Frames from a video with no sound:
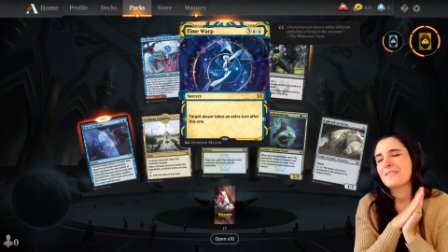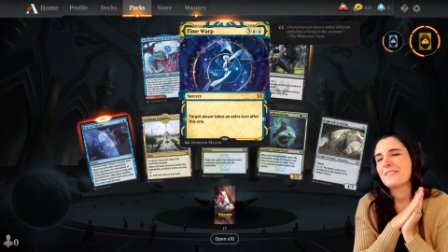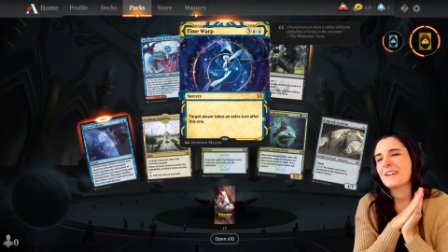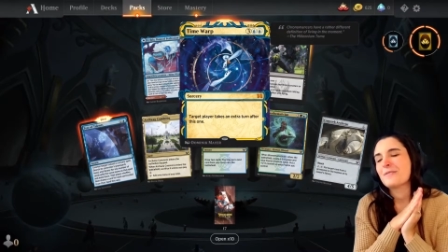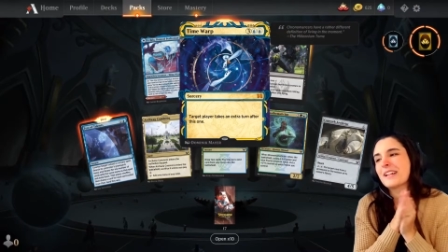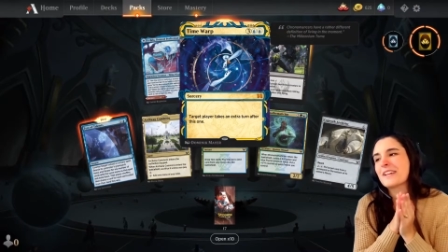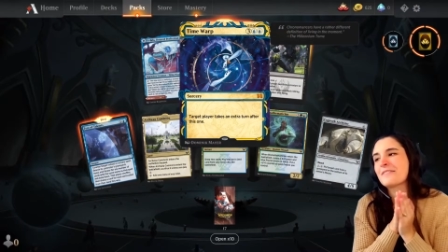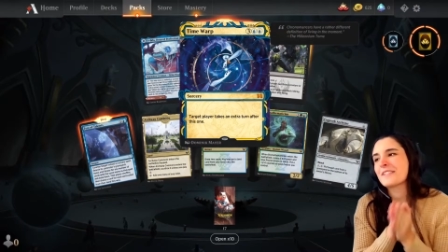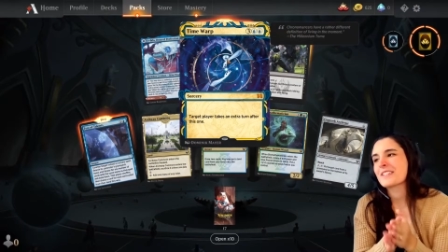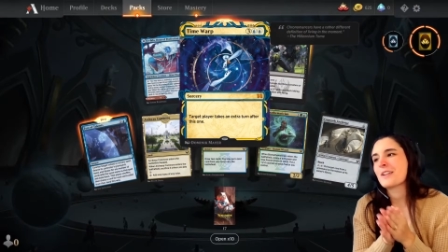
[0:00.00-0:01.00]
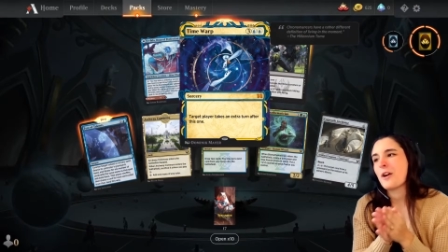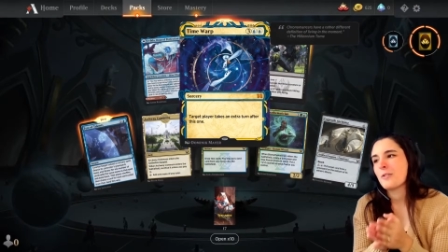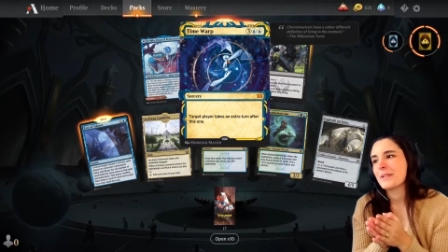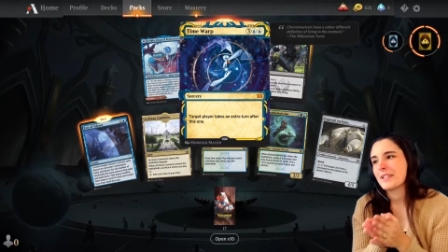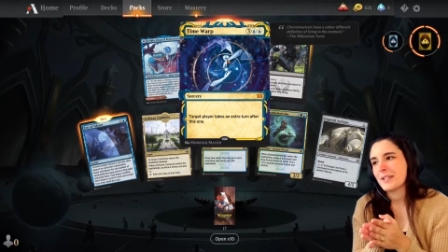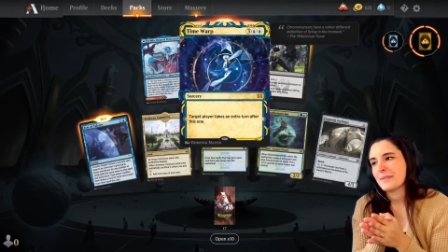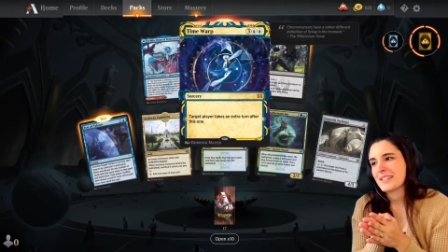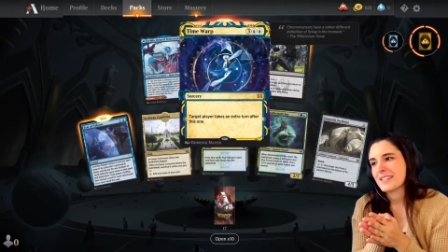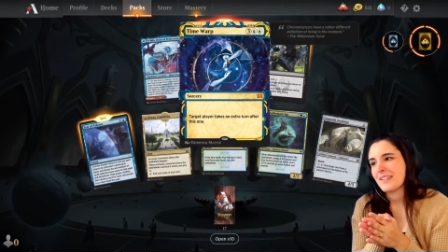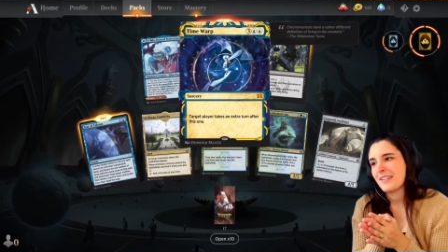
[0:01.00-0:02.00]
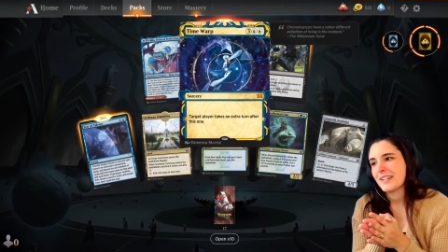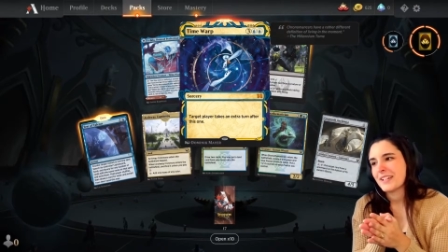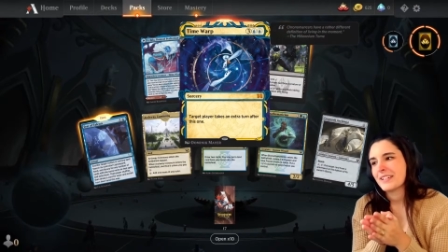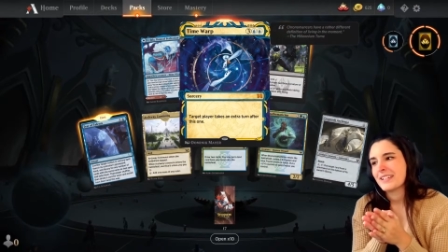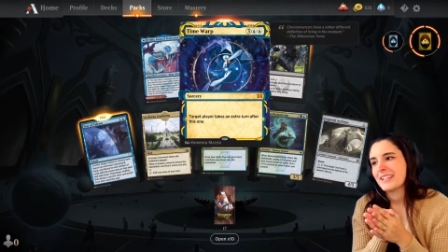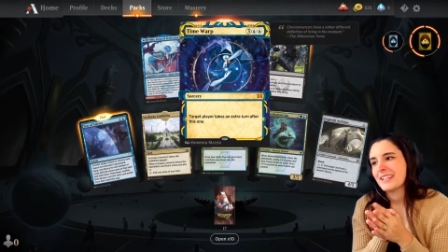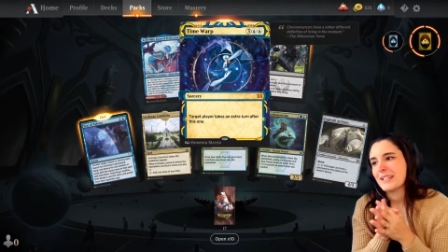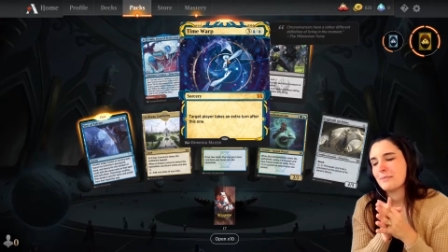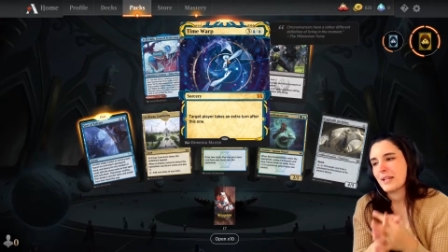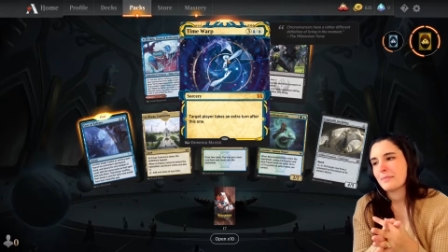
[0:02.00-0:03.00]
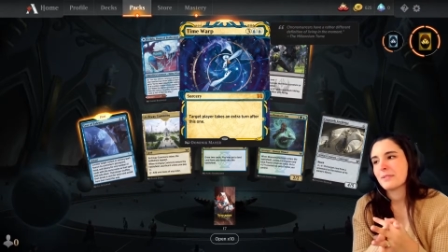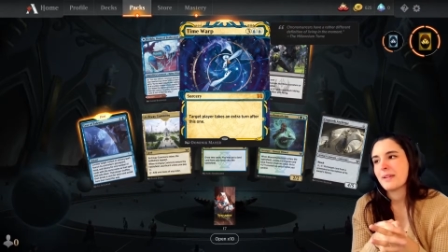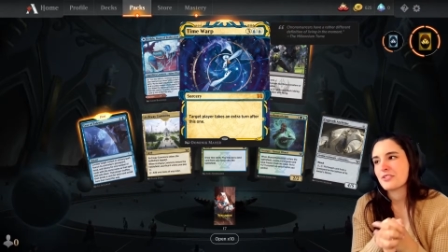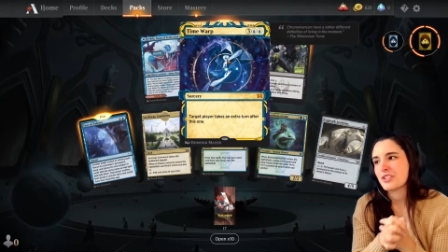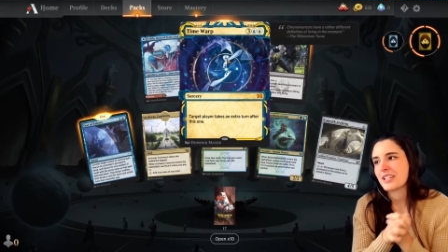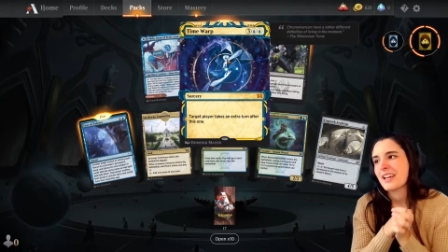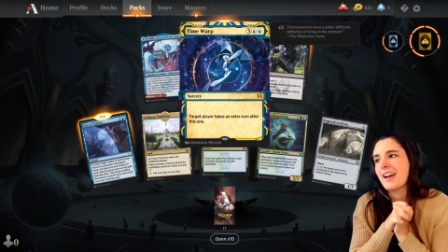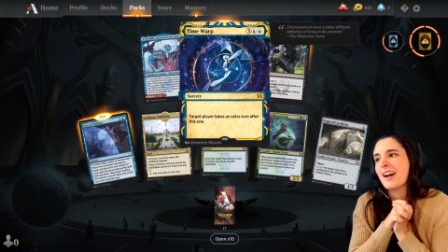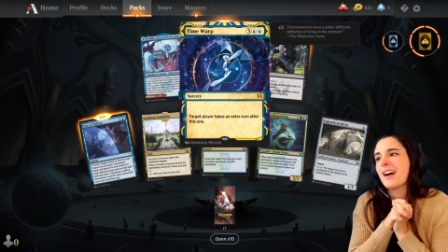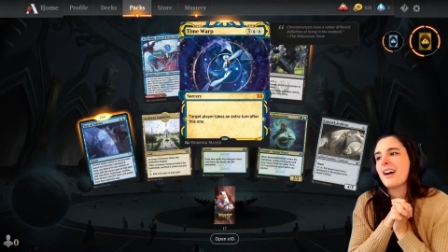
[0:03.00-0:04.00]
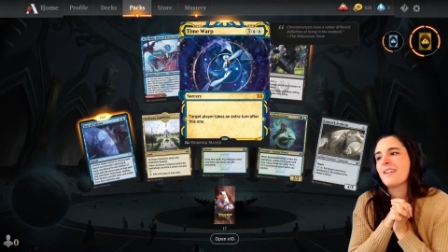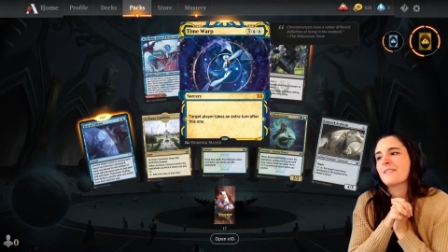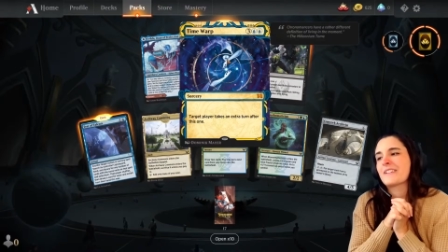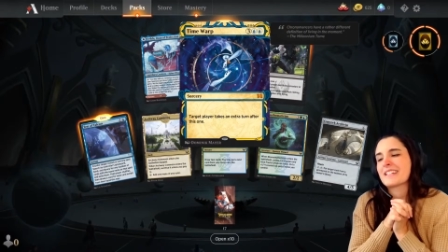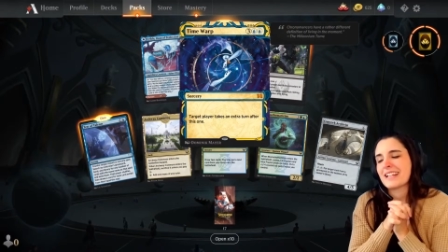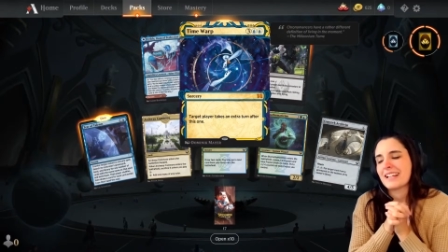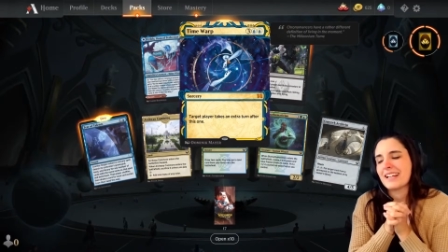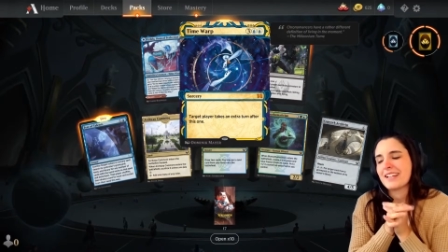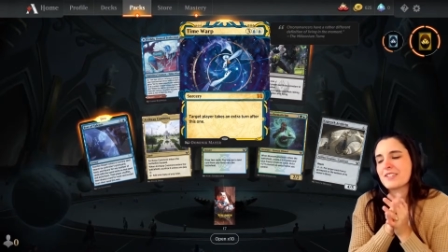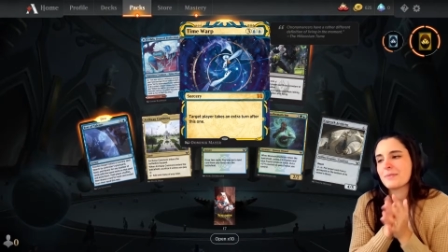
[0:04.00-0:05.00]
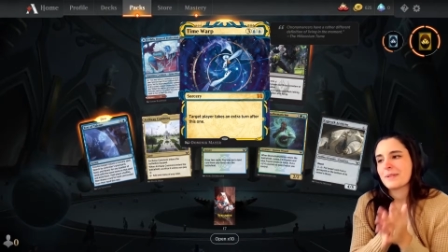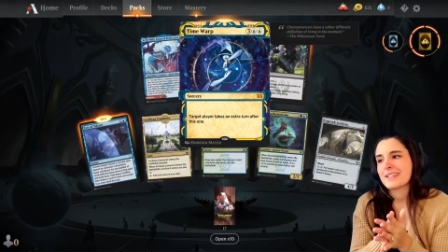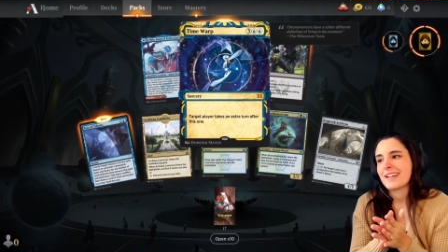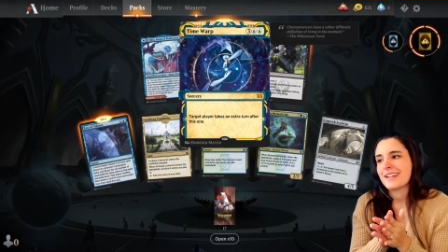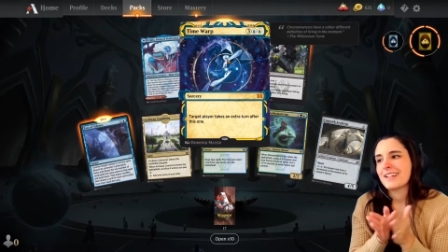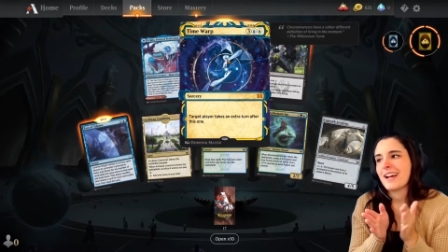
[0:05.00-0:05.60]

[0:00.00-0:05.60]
When I first opened up this card in paper Magic, for a second I got super excited.